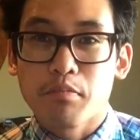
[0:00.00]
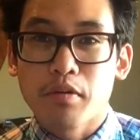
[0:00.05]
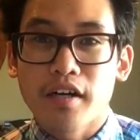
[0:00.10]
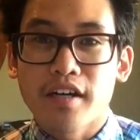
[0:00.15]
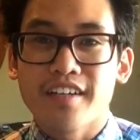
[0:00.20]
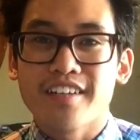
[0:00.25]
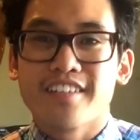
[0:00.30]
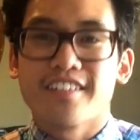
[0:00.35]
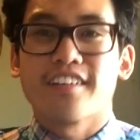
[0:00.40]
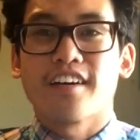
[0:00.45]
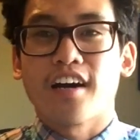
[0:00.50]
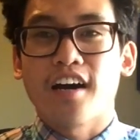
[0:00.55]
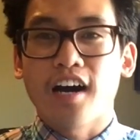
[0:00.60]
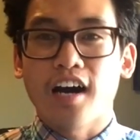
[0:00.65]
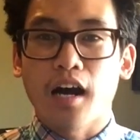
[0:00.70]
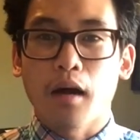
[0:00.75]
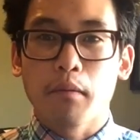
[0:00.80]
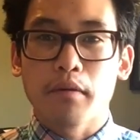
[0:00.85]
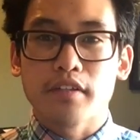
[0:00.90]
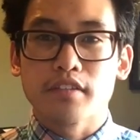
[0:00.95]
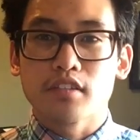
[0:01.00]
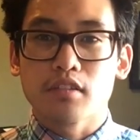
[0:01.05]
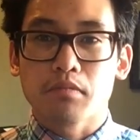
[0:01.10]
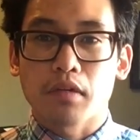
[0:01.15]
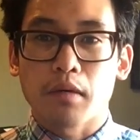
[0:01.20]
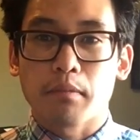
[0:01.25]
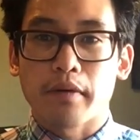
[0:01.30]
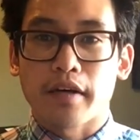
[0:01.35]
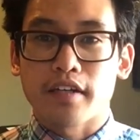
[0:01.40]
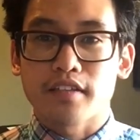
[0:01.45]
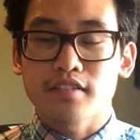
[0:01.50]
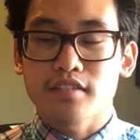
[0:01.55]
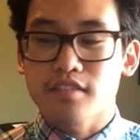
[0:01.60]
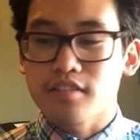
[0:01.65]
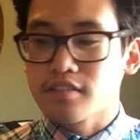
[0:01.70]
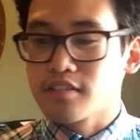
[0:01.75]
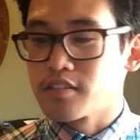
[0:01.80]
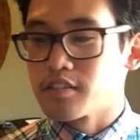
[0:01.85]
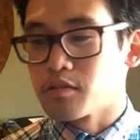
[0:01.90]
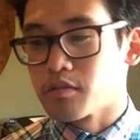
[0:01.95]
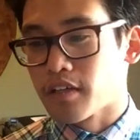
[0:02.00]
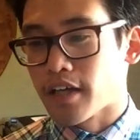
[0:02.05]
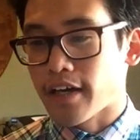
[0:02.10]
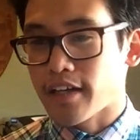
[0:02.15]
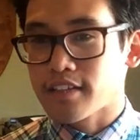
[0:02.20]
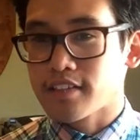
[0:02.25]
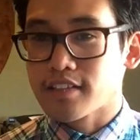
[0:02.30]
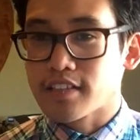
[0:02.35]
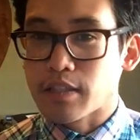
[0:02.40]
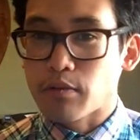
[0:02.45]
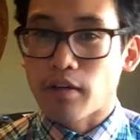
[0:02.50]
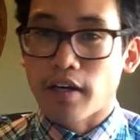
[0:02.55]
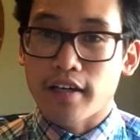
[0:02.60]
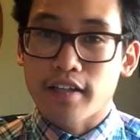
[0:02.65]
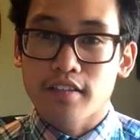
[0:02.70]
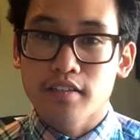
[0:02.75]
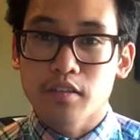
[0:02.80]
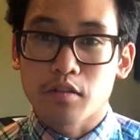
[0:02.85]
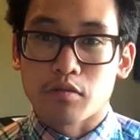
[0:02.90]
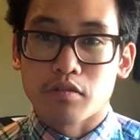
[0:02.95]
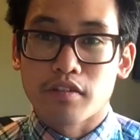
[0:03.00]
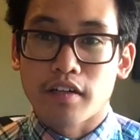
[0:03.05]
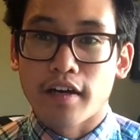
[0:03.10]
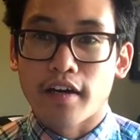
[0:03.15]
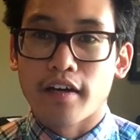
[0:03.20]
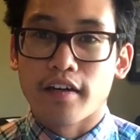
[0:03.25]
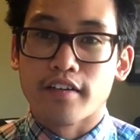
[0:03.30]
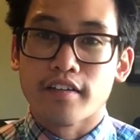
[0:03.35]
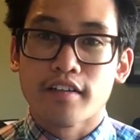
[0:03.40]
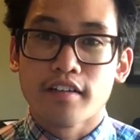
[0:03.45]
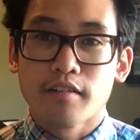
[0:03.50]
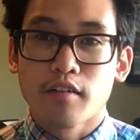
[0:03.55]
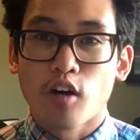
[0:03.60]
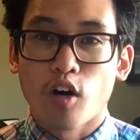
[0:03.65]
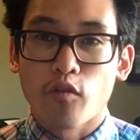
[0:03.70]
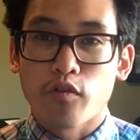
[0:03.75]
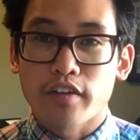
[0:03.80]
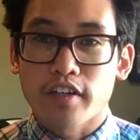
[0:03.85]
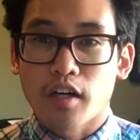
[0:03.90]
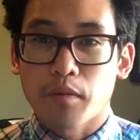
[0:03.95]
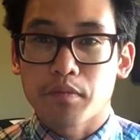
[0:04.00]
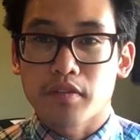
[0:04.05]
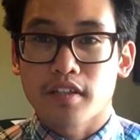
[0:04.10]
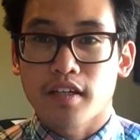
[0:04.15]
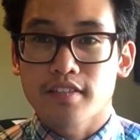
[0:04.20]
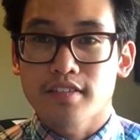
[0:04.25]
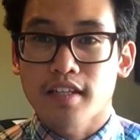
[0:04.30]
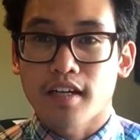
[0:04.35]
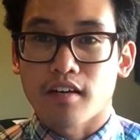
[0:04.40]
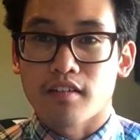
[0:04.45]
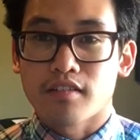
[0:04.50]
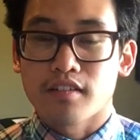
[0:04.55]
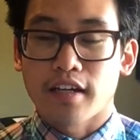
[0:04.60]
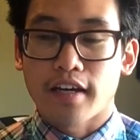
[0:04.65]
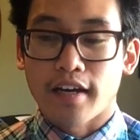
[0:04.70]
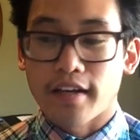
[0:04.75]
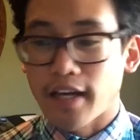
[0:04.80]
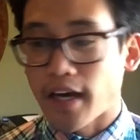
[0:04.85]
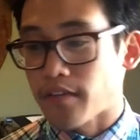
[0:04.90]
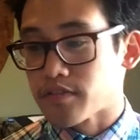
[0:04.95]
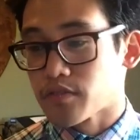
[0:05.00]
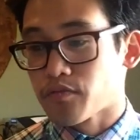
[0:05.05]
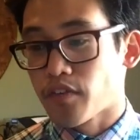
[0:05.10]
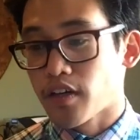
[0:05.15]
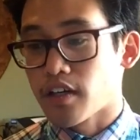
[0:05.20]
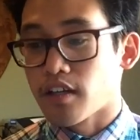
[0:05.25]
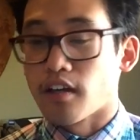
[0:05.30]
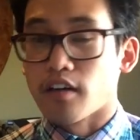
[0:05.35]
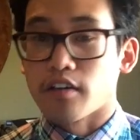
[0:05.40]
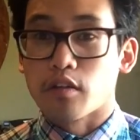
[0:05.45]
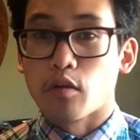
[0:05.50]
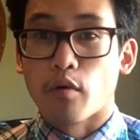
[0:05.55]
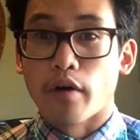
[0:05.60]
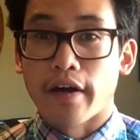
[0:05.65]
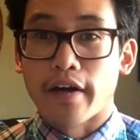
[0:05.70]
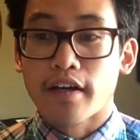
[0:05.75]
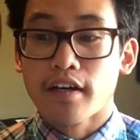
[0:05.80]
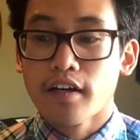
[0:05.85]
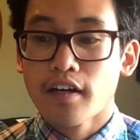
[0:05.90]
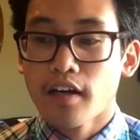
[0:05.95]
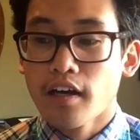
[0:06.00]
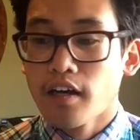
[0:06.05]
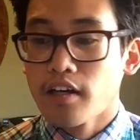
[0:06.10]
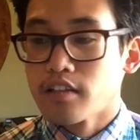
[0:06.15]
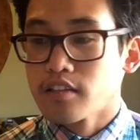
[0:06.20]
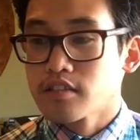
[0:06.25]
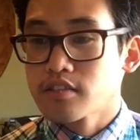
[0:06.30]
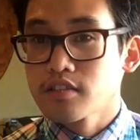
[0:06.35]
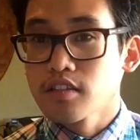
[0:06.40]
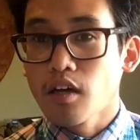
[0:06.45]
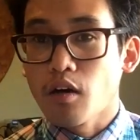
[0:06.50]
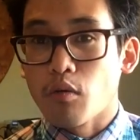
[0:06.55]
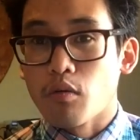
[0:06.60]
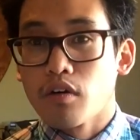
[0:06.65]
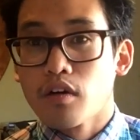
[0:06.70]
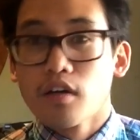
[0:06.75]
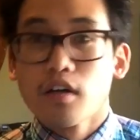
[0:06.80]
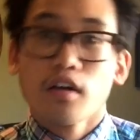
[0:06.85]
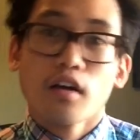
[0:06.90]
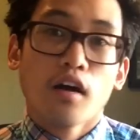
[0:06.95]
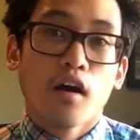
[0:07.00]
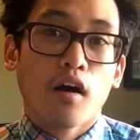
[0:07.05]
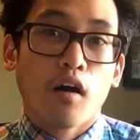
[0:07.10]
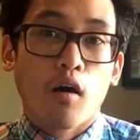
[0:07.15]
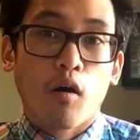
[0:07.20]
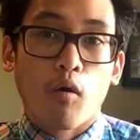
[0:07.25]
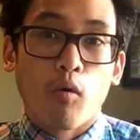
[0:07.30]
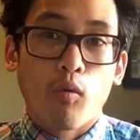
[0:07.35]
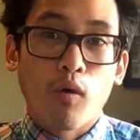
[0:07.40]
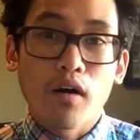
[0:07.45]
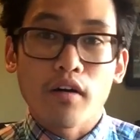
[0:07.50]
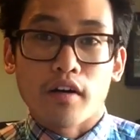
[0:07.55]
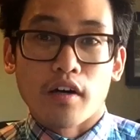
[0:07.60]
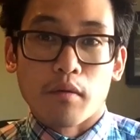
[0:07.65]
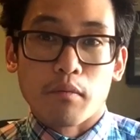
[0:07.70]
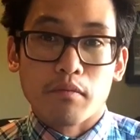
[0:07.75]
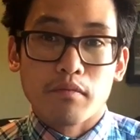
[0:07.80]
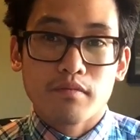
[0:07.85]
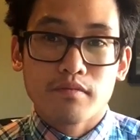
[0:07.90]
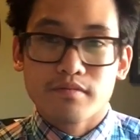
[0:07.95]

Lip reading: But I'm gonna do my best to see what I can do, and hopefully help you guys out and have some fun along the way. So, welcome.